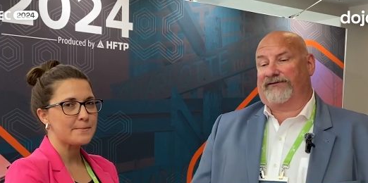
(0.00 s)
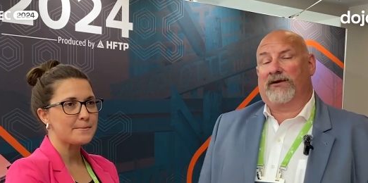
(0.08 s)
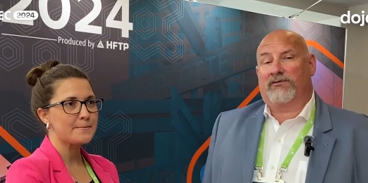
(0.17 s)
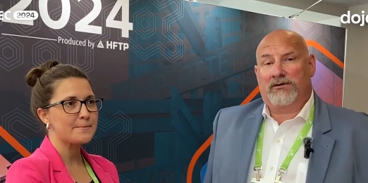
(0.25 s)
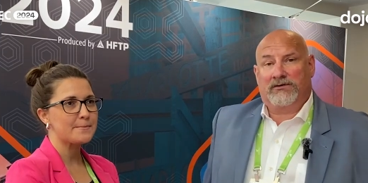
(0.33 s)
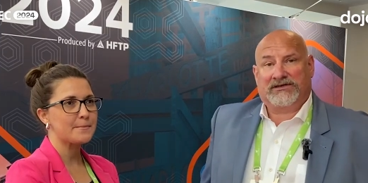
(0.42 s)
Speaker 1: that
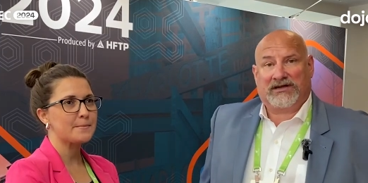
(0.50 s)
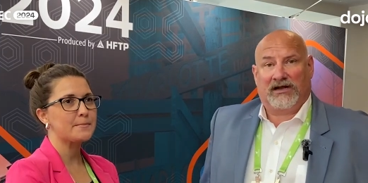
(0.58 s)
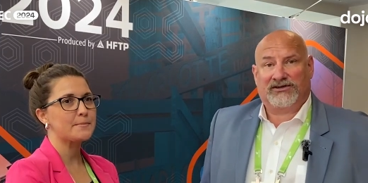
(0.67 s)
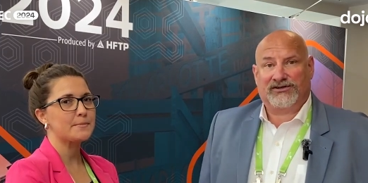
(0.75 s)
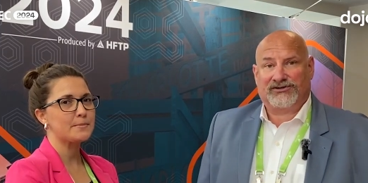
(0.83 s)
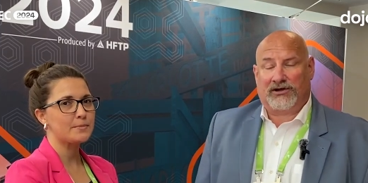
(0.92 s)
we would
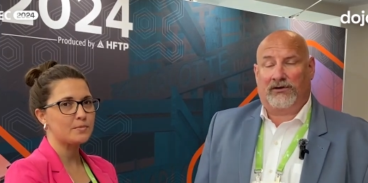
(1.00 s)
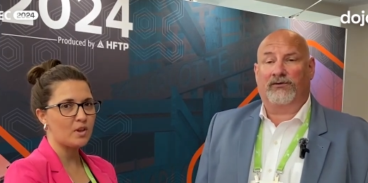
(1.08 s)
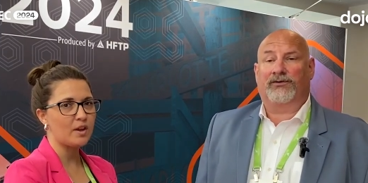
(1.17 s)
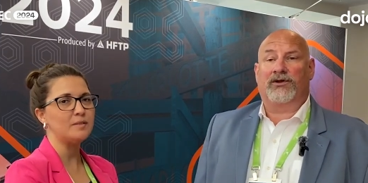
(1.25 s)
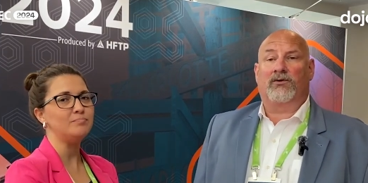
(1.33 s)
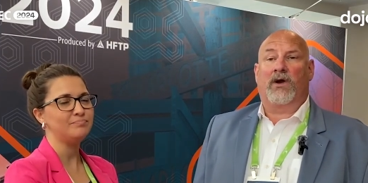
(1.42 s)
touch. So
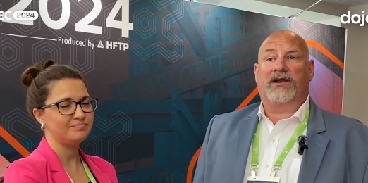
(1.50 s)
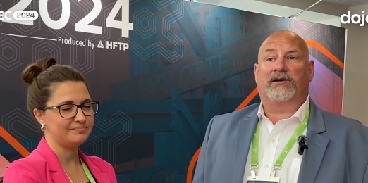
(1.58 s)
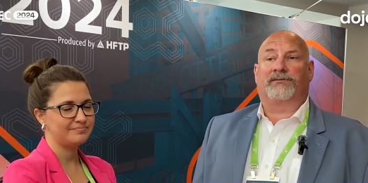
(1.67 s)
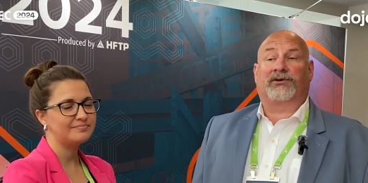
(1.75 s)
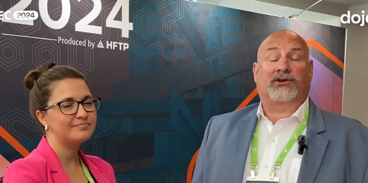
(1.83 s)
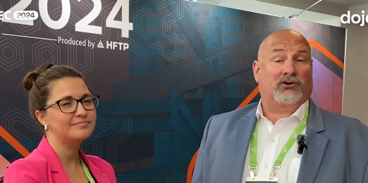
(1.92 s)
the way to
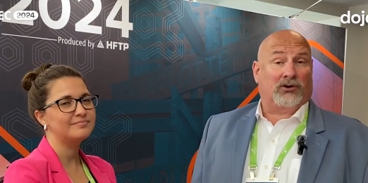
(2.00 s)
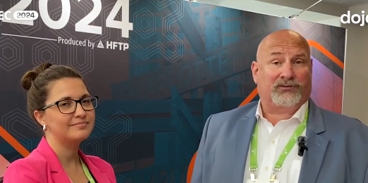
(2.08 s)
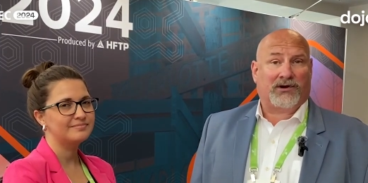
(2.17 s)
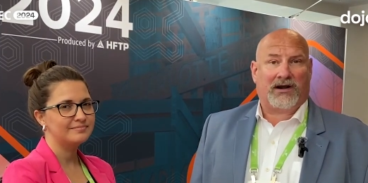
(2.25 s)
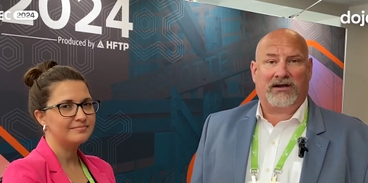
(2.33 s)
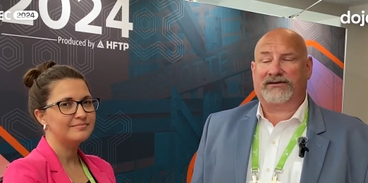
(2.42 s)
procure
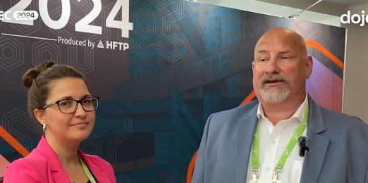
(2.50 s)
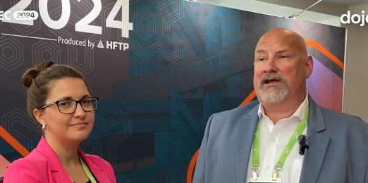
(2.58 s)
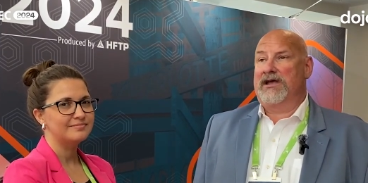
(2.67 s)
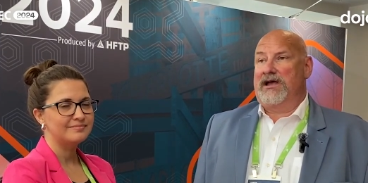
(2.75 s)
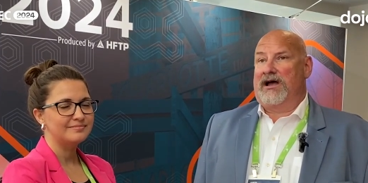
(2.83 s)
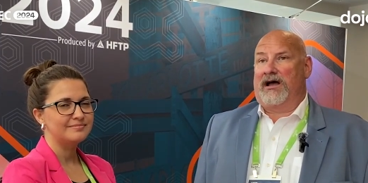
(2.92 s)
product,
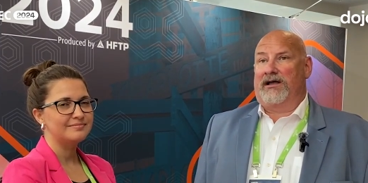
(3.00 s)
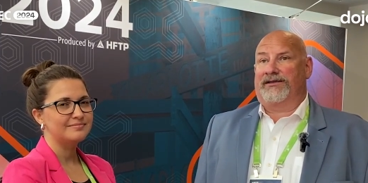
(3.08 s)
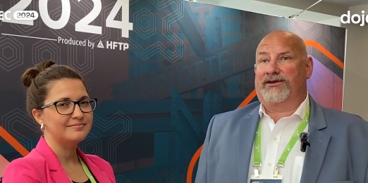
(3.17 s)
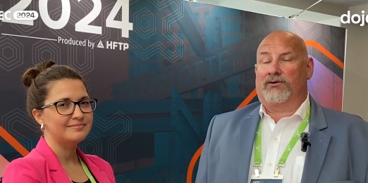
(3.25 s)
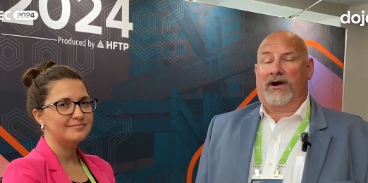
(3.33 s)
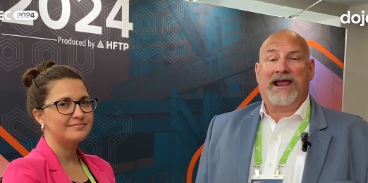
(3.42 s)
uh,
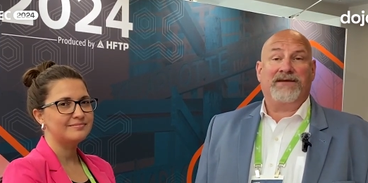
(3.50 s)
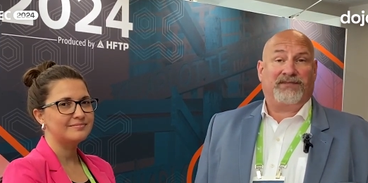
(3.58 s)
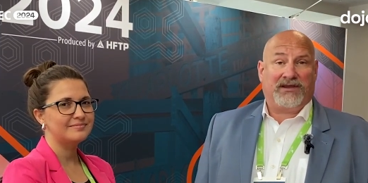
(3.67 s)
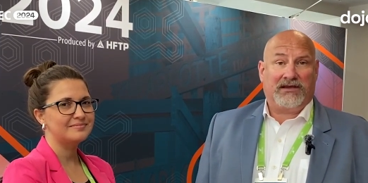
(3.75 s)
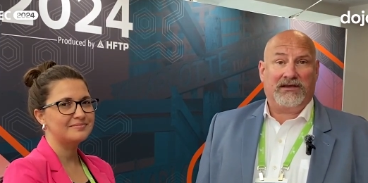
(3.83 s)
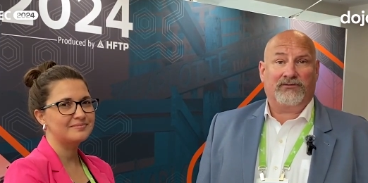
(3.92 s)
your
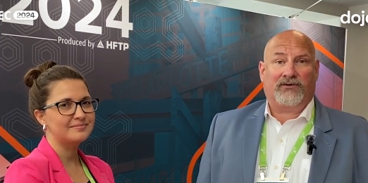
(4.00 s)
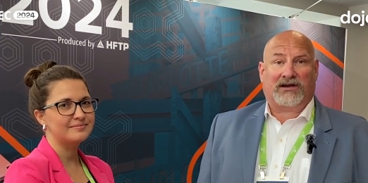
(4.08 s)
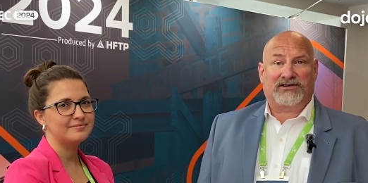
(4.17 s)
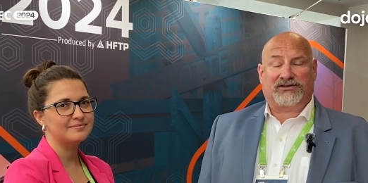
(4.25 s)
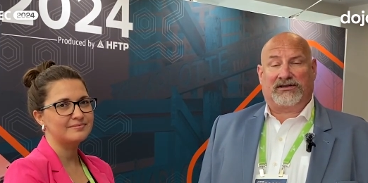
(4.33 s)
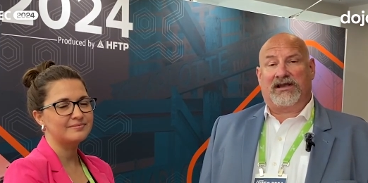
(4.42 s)
AP
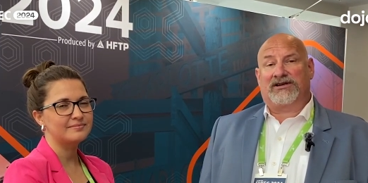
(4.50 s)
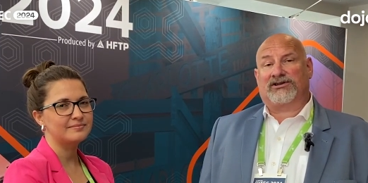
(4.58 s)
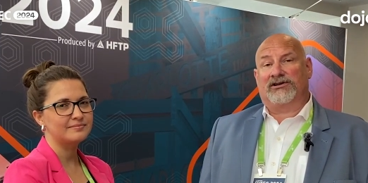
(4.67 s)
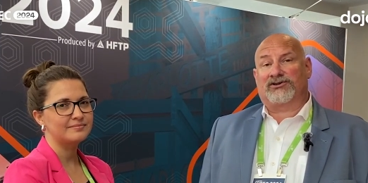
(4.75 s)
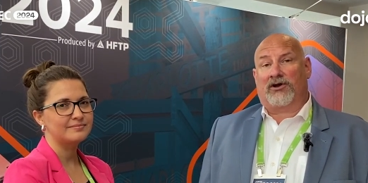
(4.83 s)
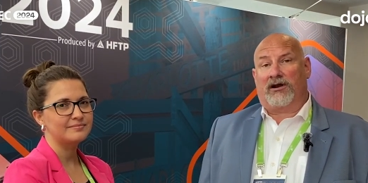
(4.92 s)

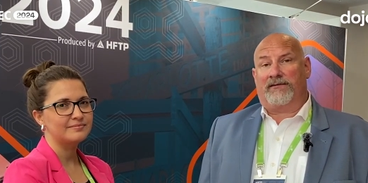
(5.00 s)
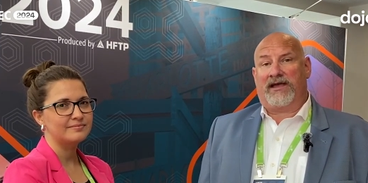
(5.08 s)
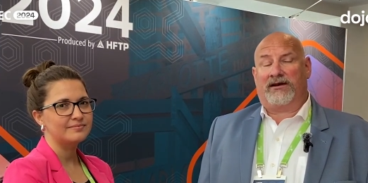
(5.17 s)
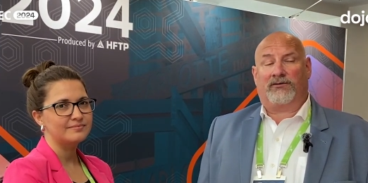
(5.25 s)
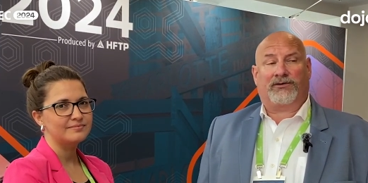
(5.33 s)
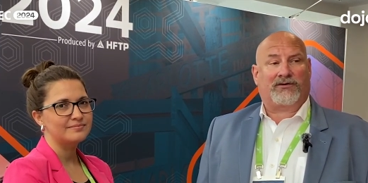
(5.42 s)
reconciliation is
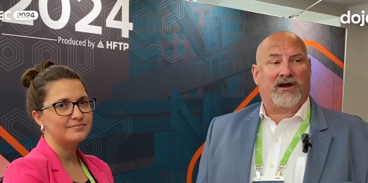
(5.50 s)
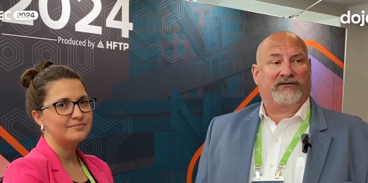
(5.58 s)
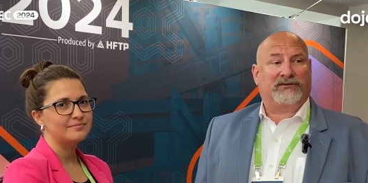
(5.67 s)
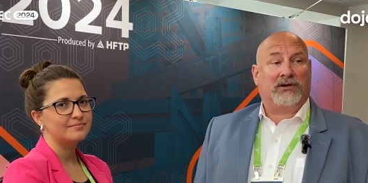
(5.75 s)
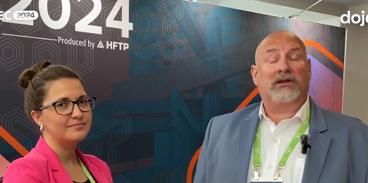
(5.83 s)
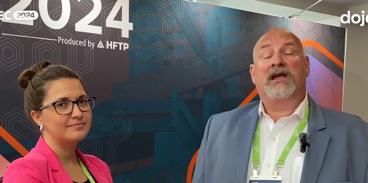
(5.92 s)
automated with
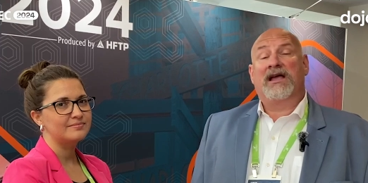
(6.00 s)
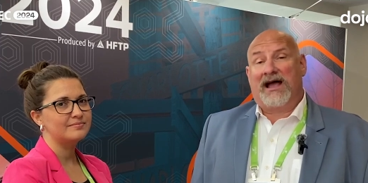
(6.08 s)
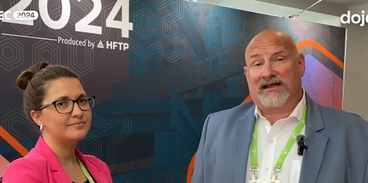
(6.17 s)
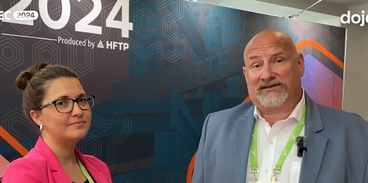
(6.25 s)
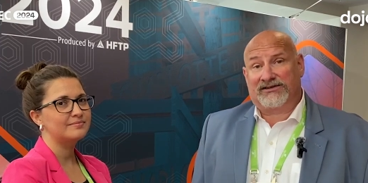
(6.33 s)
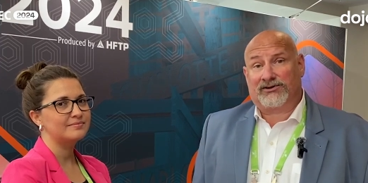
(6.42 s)
Craftable,
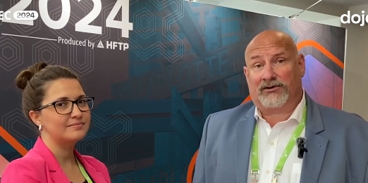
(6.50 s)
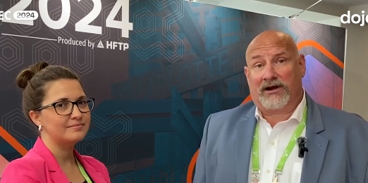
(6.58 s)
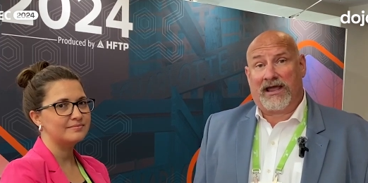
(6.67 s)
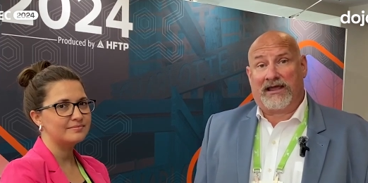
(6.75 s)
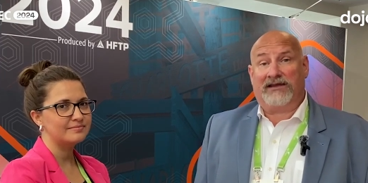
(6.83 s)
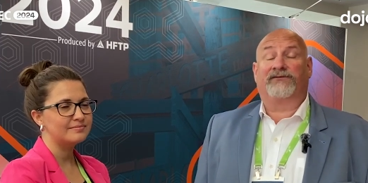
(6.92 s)
as is
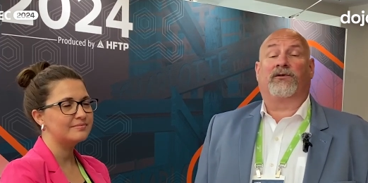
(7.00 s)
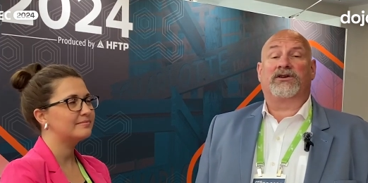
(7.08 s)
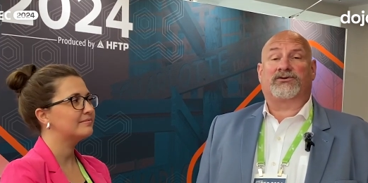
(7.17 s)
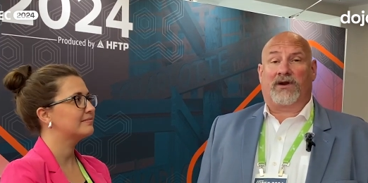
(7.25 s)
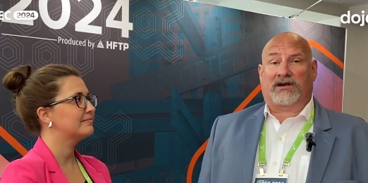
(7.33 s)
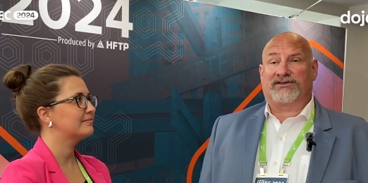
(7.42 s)
your
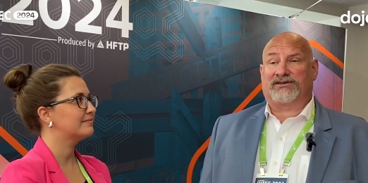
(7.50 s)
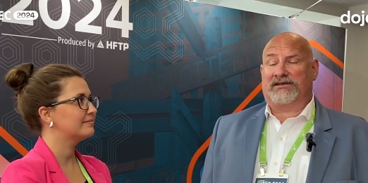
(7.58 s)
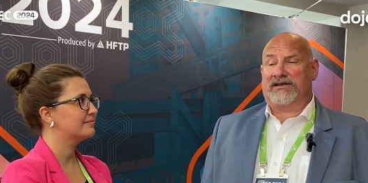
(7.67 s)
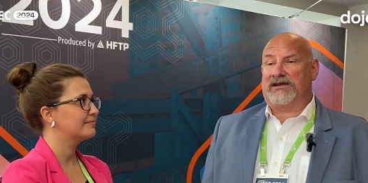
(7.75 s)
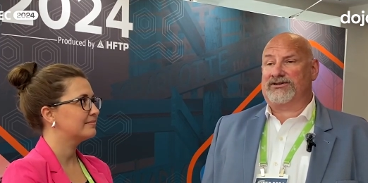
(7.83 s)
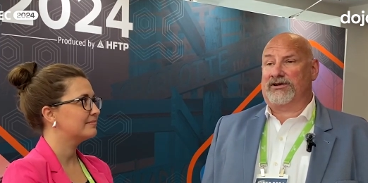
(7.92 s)
invoice
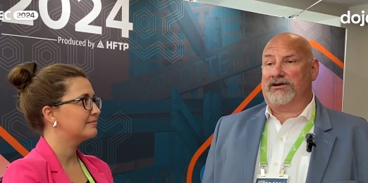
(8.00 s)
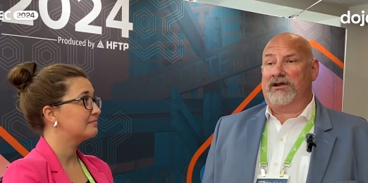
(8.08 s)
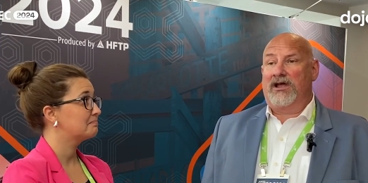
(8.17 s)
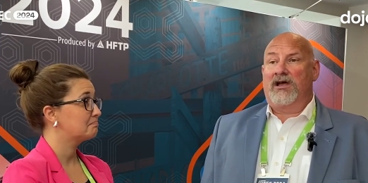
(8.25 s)
reconciliation.